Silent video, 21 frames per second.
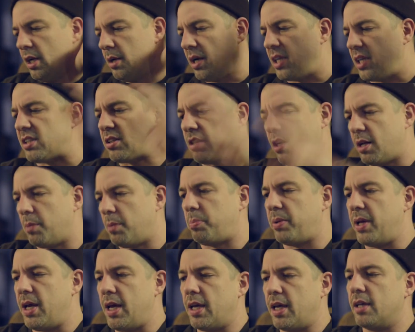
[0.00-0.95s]
I started
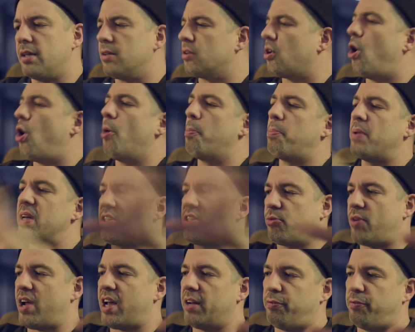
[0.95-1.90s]
playing, the whole
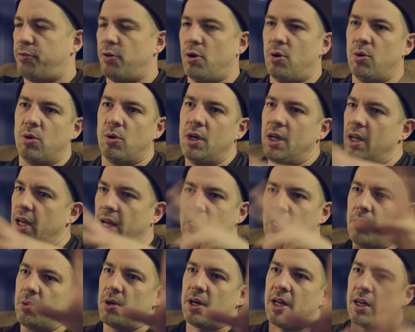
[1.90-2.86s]
place ran full.
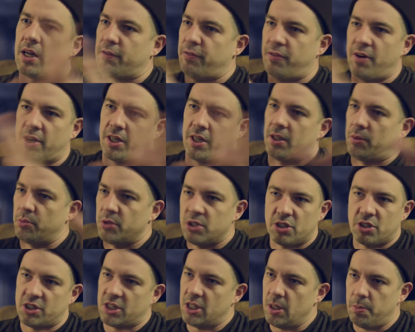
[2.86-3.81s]
And they were like, fuck it, we
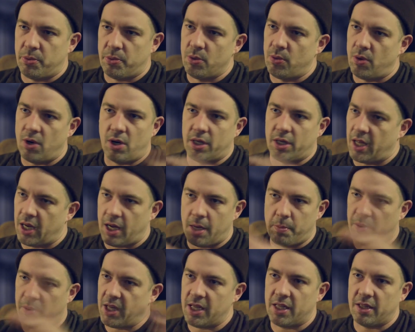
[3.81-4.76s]
just keep you on. And I
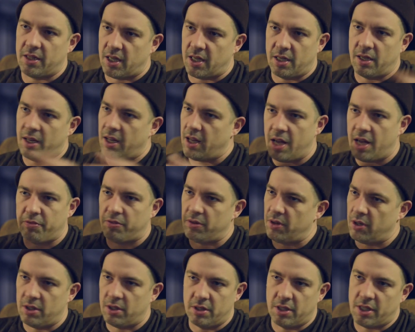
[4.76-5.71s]
played there
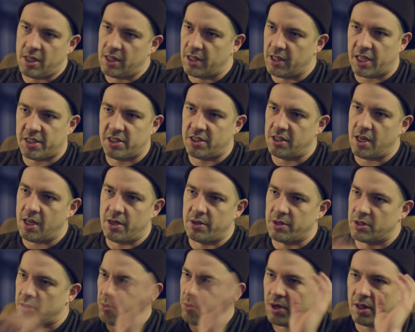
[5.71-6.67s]
the next
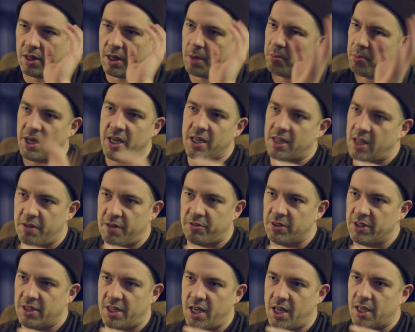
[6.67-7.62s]
year as well. I played
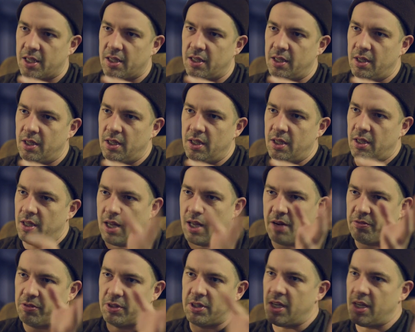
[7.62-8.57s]
every day.
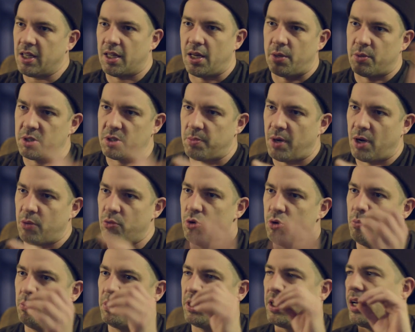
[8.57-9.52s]
Every day, that was my
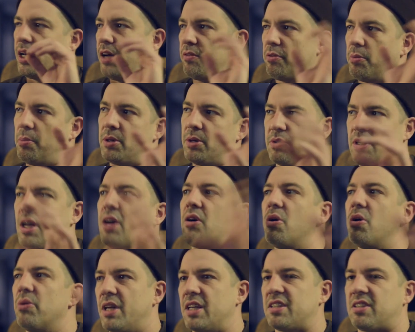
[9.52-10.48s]
room. But then everybody was like,
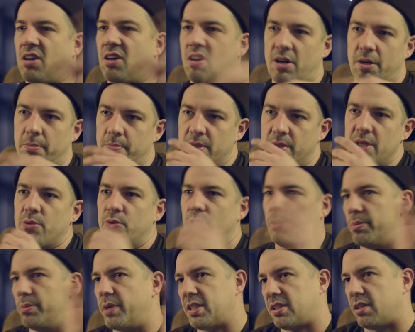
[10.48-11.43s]
oh, that's the R&B
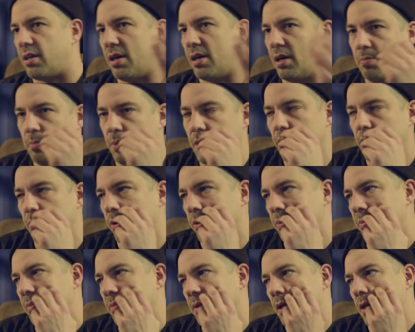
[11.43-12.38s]
room, that's the R&B
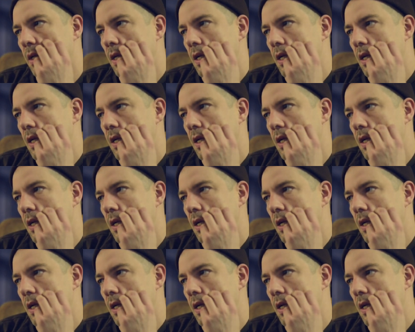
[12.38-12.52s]
room.